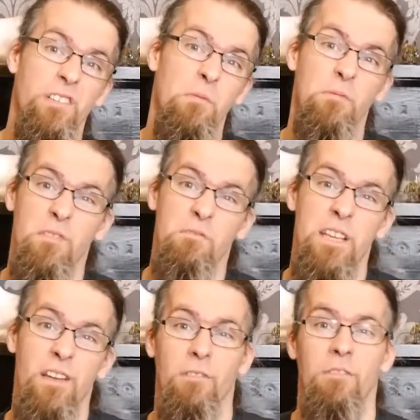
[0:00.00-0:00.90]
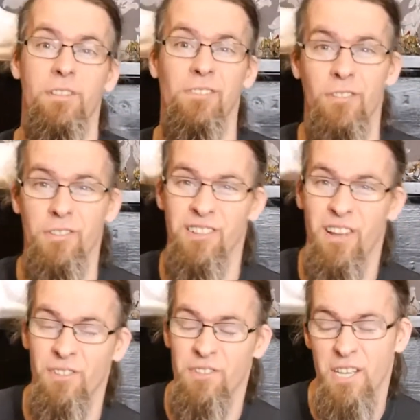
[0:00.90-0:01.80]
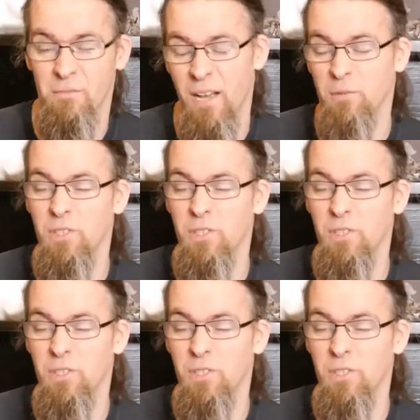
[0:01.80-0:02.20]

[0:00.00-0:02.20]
So I'm up to 3 gutter runners on the team now.